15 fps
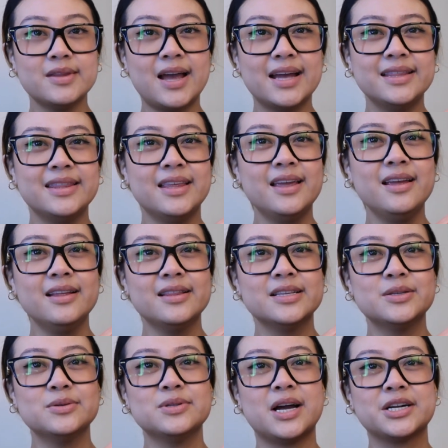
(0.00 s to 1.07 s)
I think
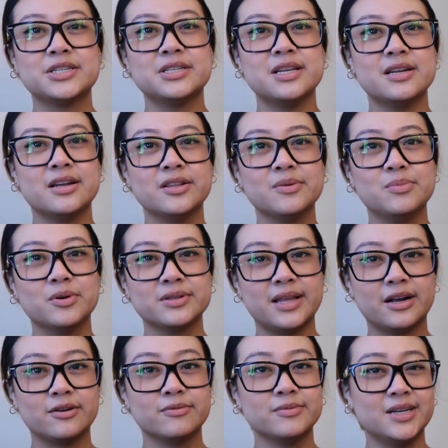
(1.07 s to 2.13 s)
this is actually another book
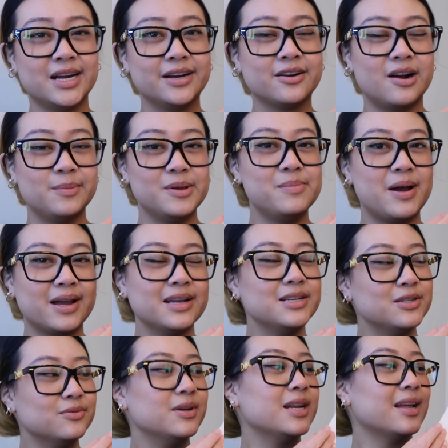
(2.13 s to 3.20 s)
that kind of got me back
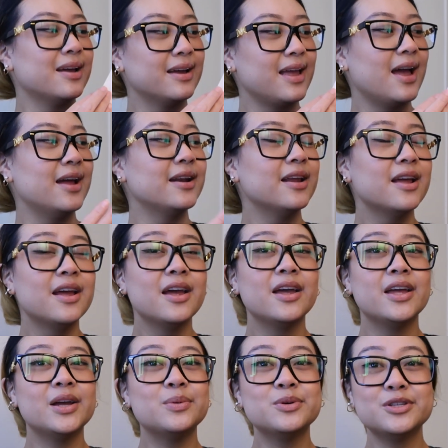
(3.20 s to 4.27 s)
into reading again.
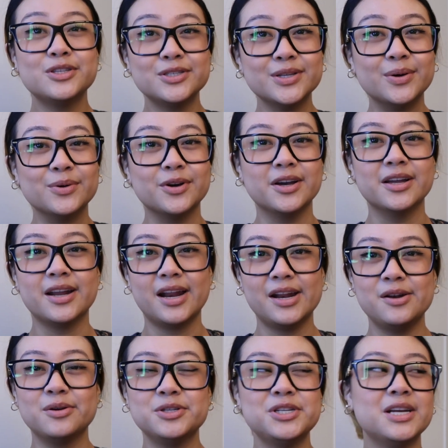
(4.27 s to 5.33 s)
It was so good, and I
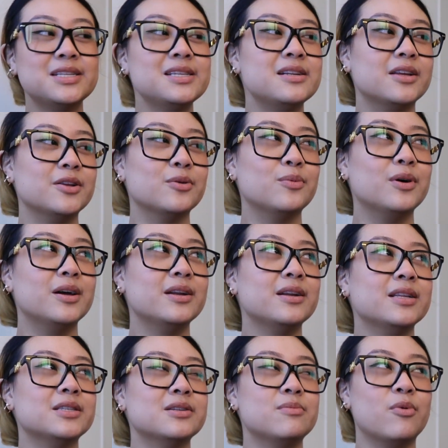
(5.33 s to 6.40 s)
know she has another one,
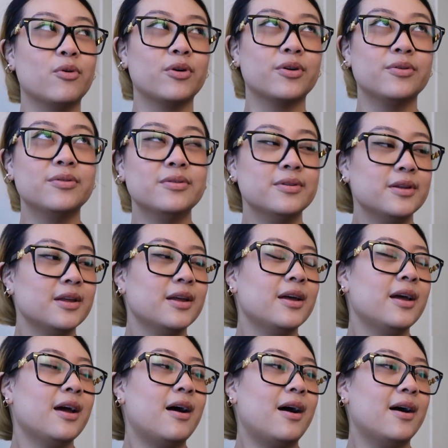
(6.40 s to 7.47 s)
it's Immortal,
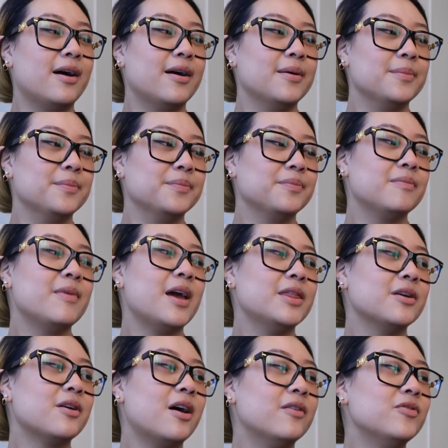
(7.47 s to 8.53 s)
and
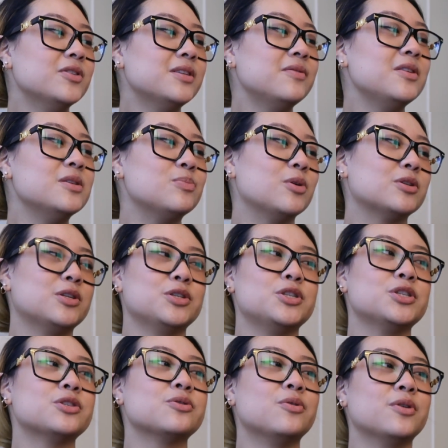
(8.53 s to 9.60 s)
the covers of these books are
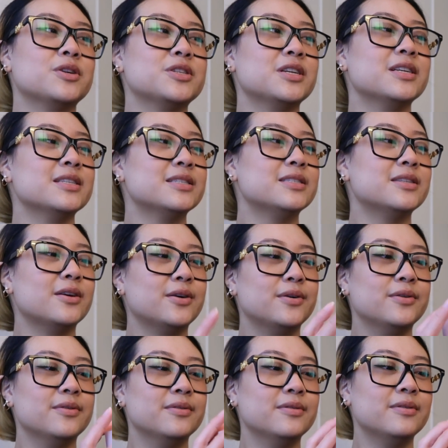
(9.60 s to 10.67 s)
just gorgeous,
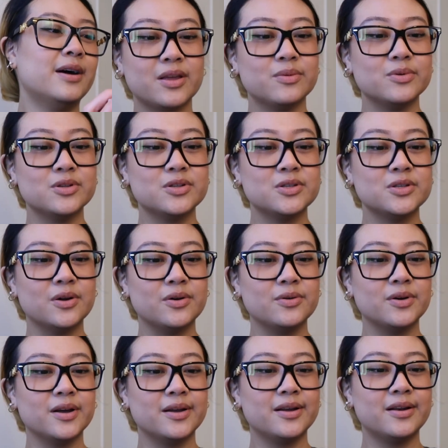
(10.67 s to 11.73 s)
so it was so
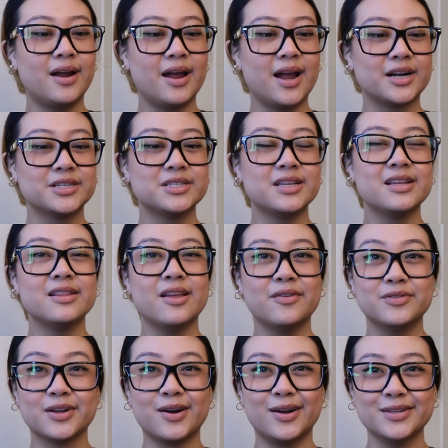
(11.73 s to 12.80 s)
good. I actually love
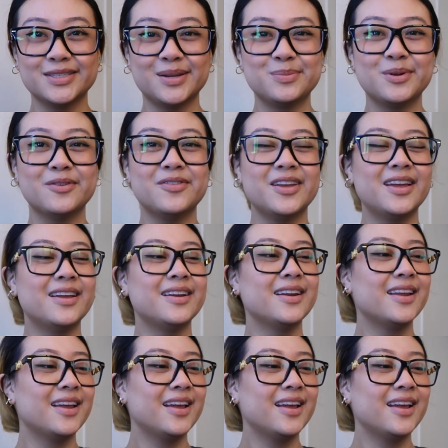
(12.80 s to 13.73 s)
the concept of it,